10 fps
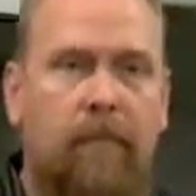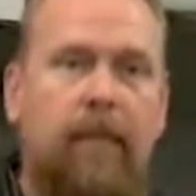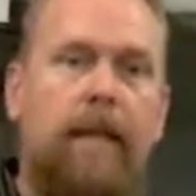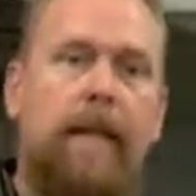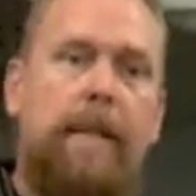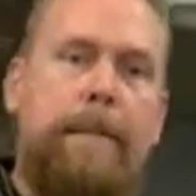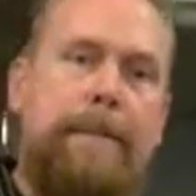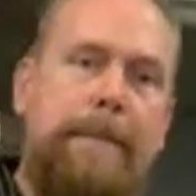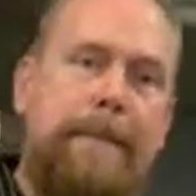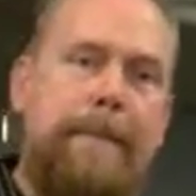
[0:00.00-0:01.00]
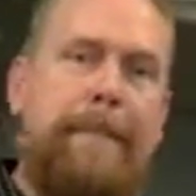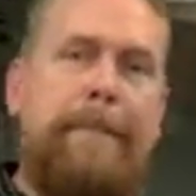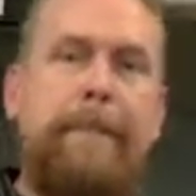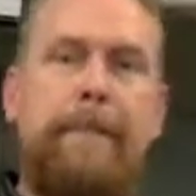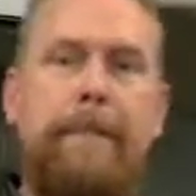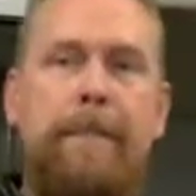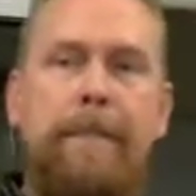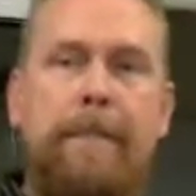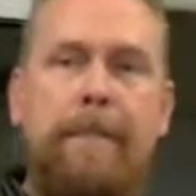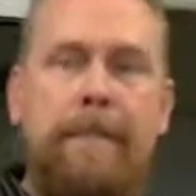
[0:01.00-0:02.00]

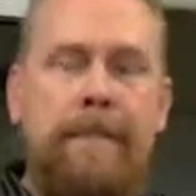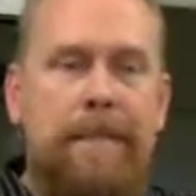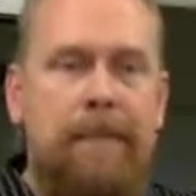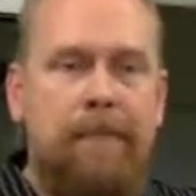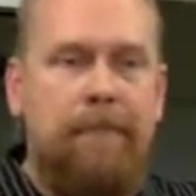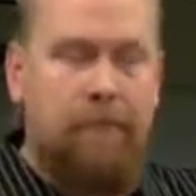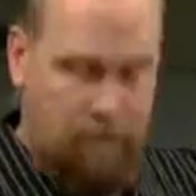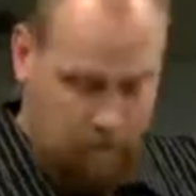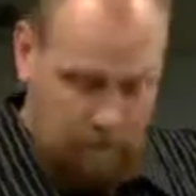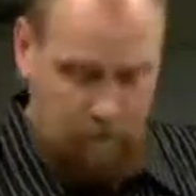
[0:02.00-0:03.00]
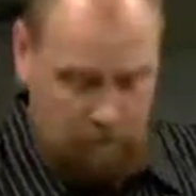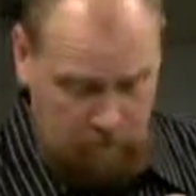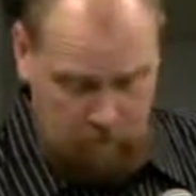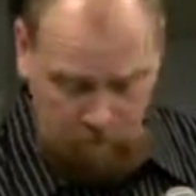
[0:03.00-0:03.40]
(silence)